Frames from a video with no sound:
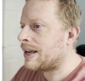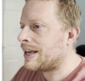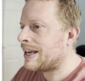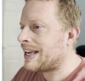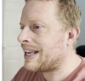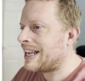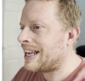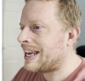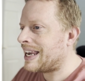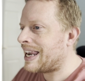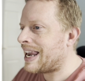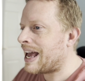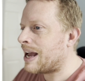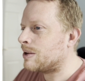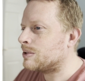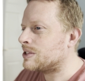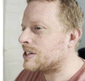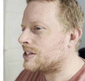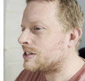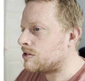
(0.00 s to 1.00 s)
it
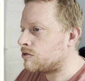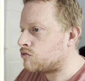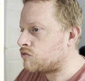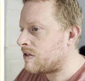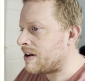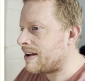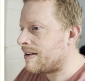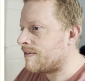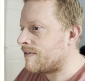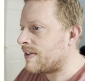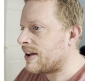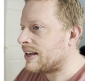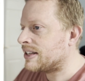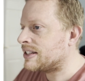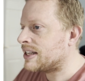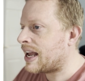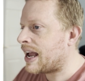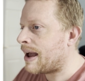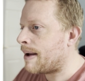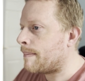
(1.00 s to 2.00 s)
allows us to
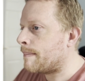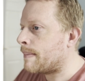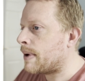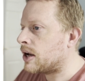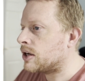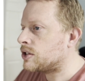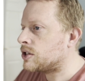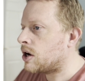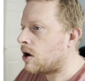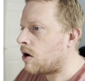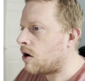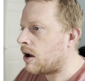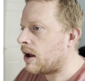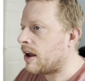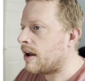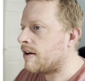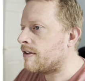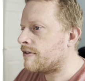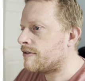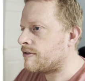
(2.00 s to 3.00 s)
reinvest at much
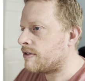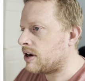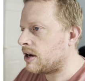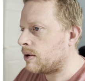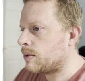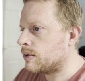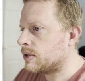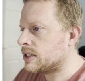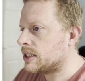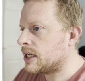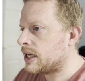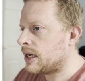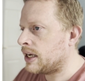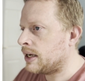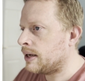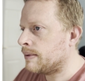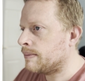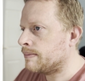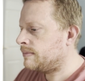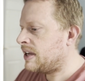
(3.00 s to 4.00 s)
higher frequency.
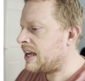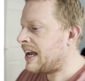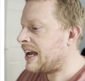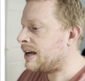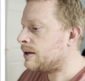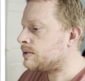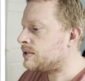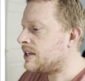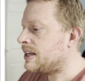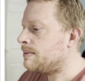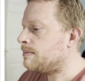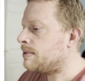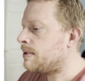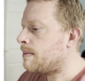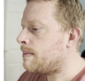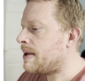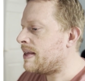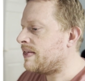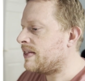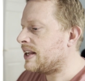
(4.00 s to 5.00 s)
How to
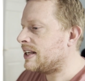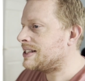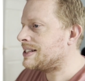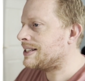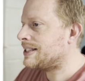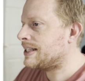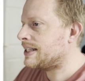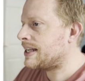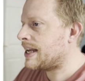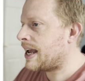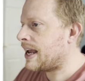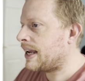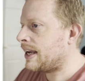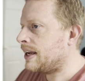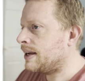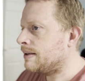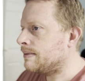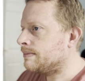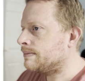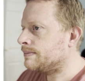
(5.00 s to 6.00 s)
implement this
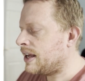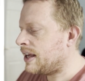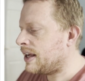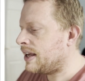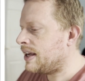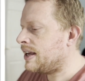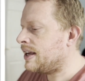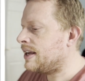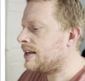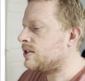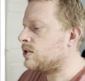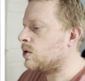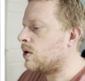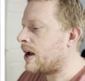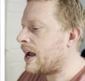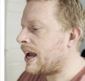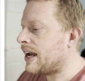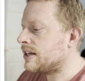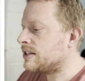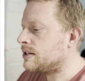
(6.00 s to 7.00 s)
today? Here is
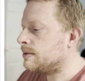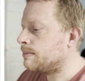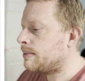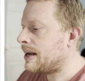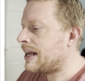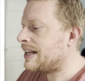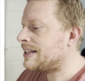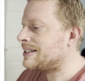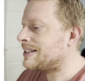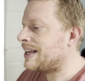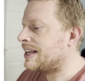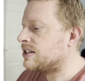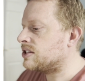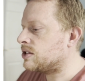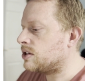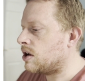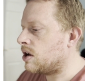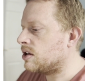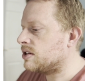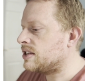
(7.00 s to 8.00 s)
your action plan to get
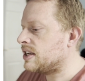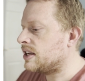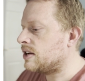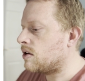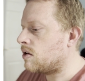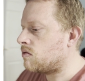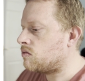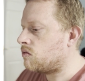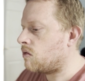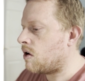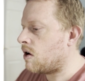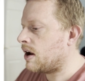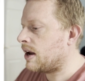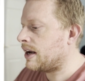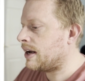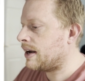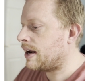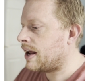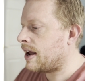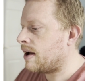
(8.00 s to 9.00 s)
started
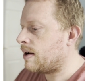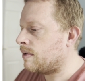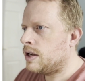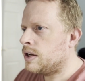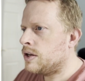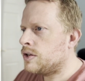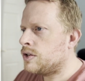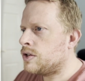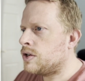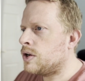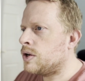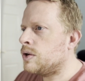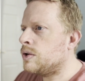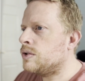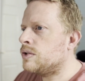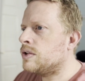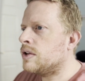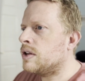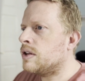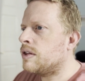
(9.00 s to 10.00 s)
right now.
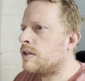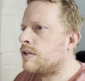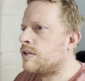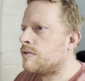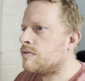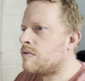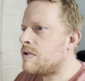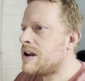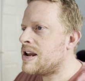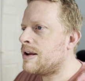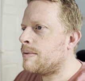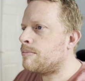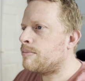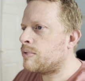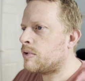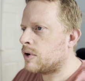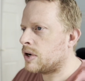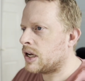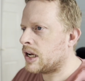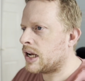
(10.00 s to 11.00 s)
Choose 3
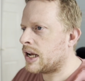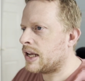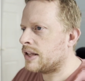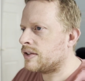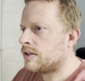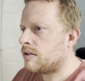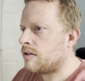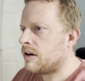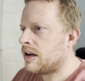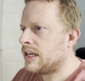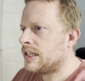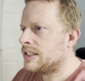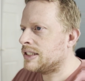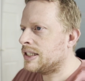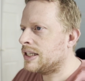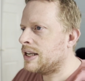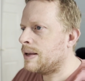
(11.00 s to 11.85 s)
product categories.